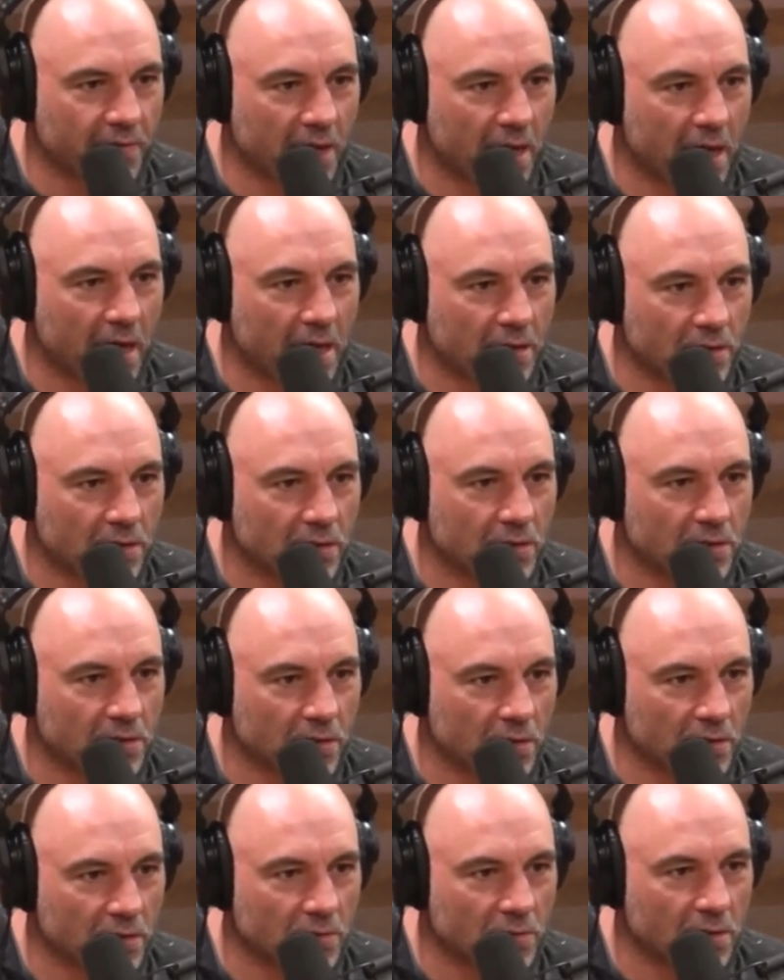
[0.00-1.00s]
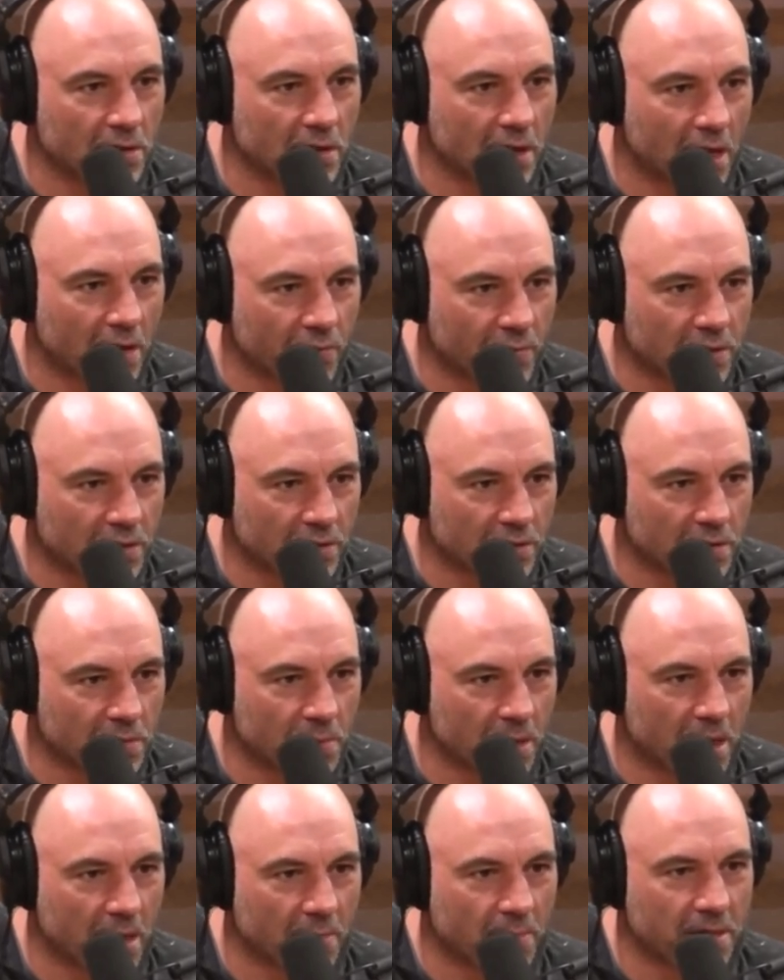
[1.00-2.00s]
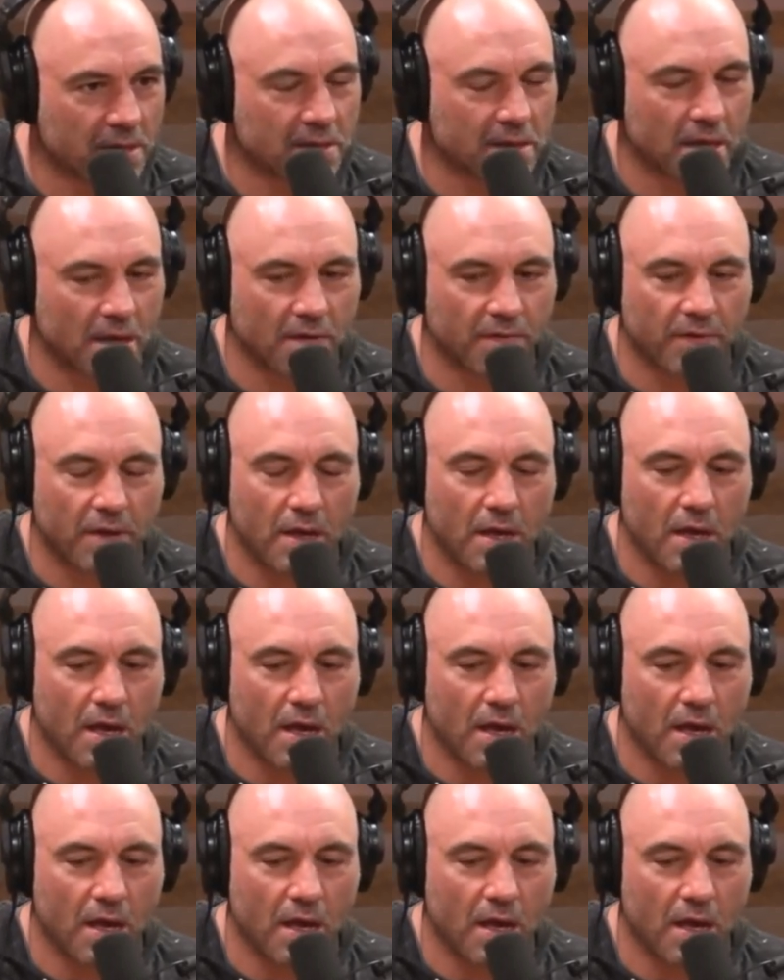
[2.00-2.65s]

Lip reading: and I had to start doing a lot of research about it myself.